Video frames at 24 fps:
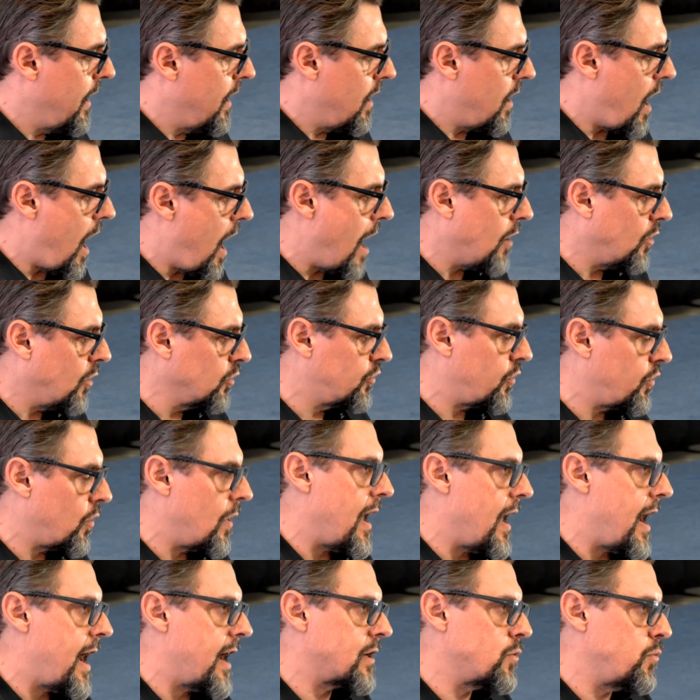
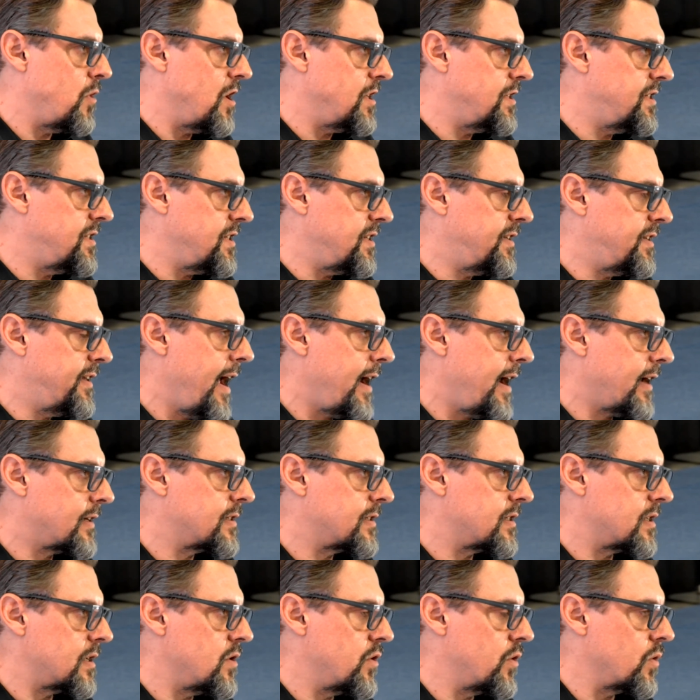AutoLag will
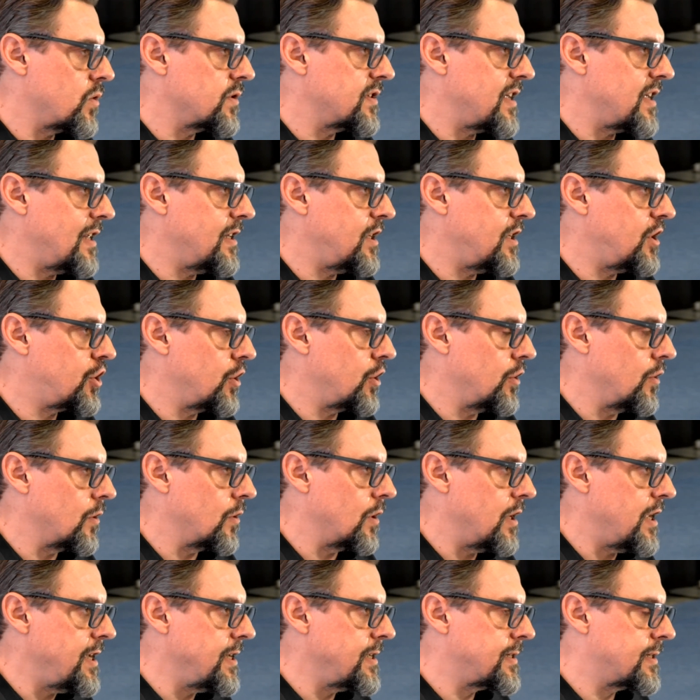detect those additional
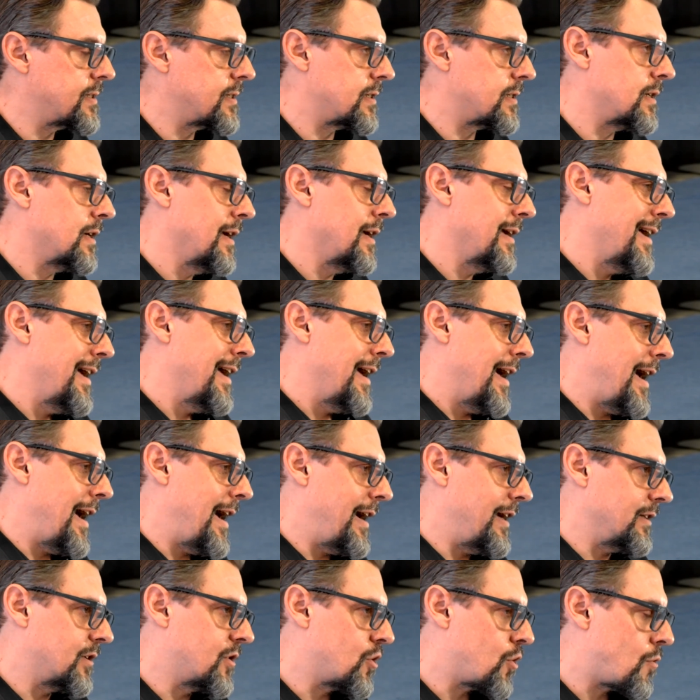links
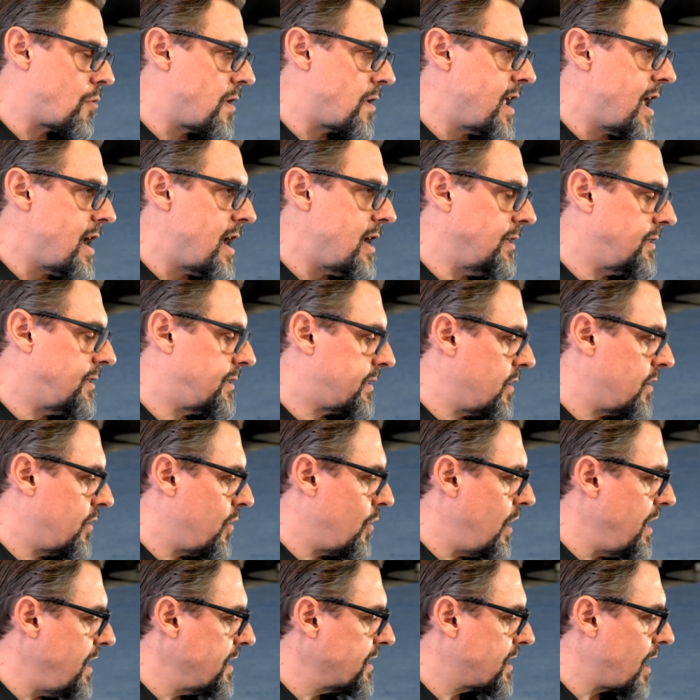and create the
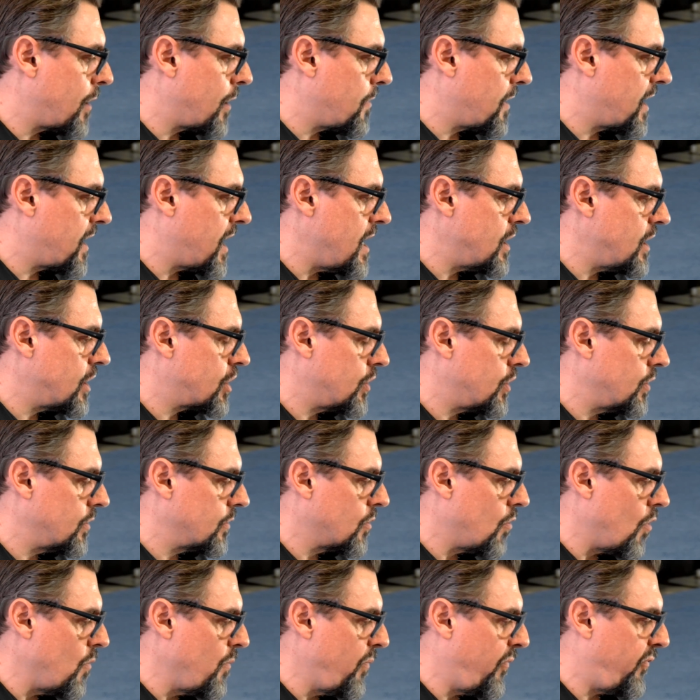link aggregation
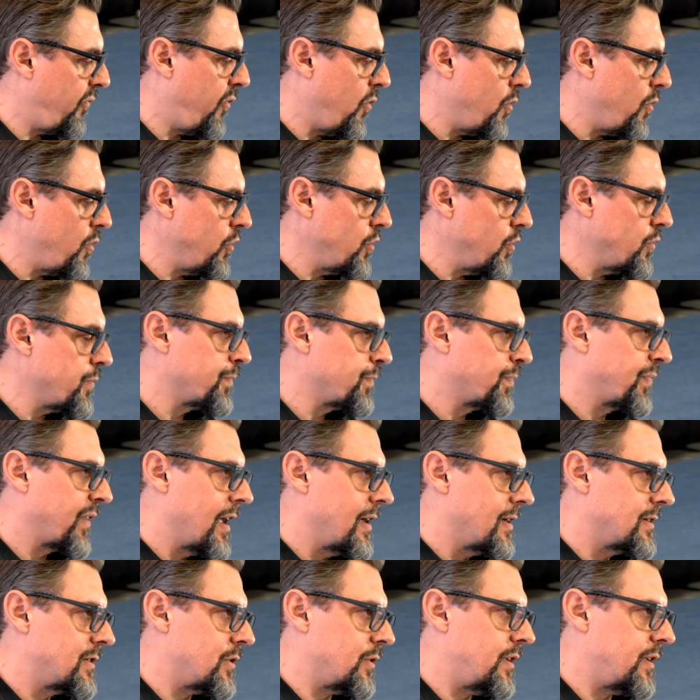group for you,
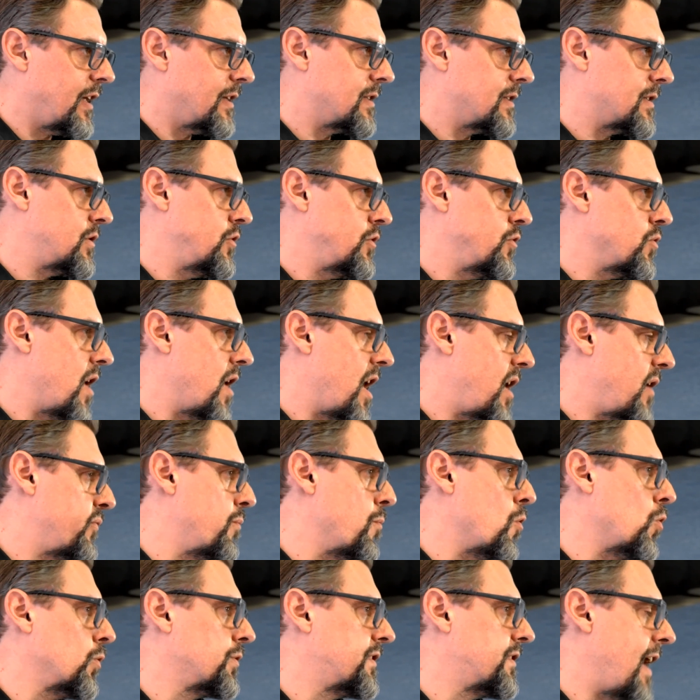so that you have
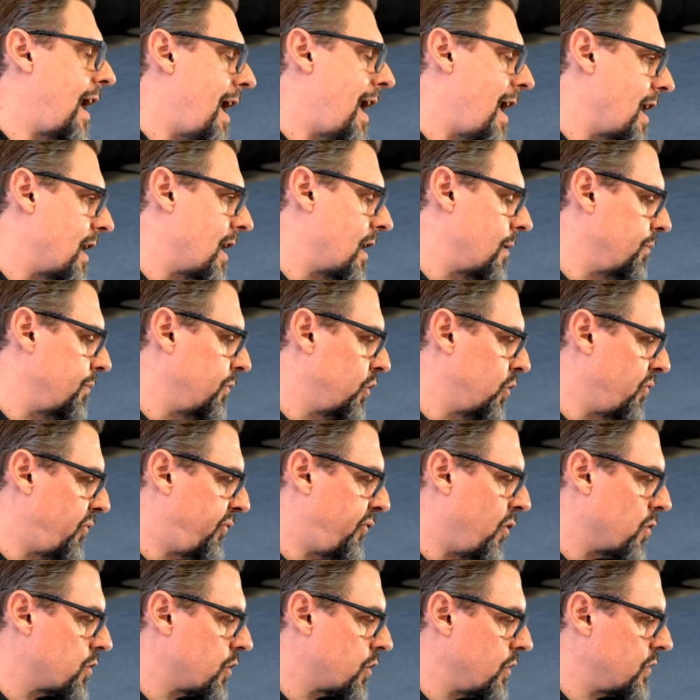more time to
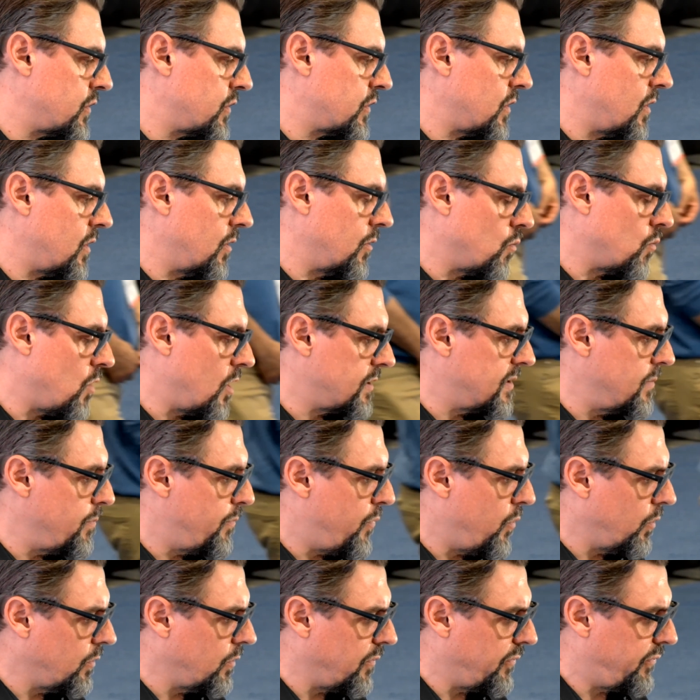focus on what's
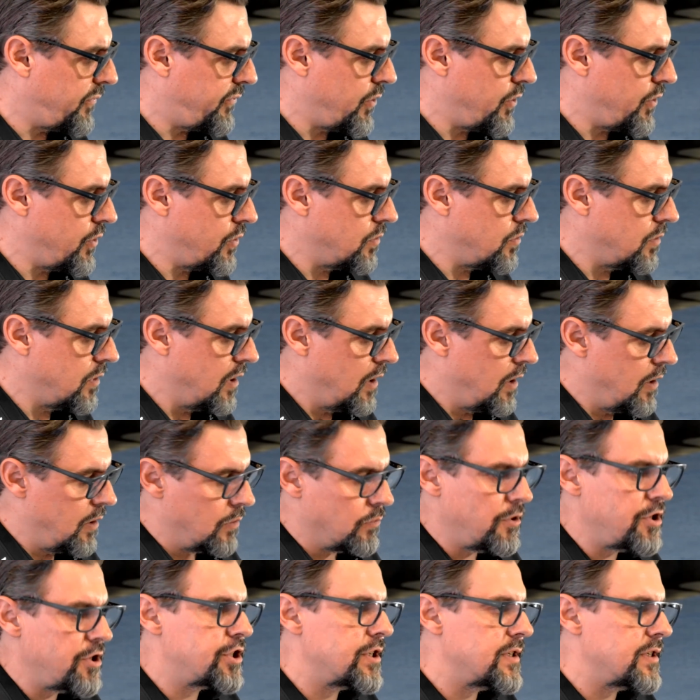important for you,
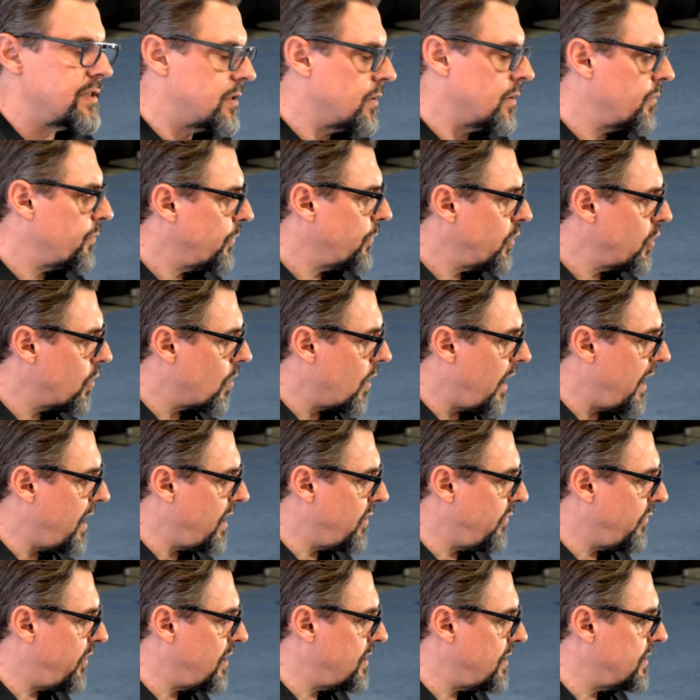which is your
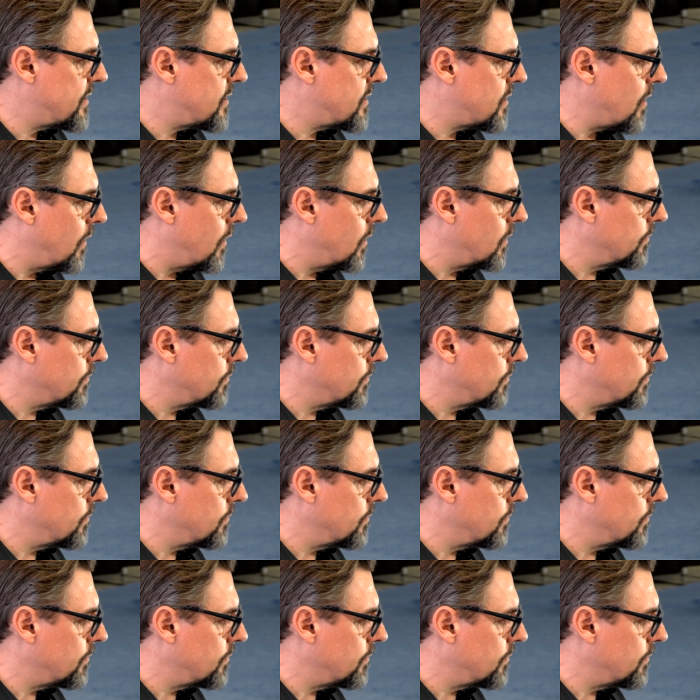AV install.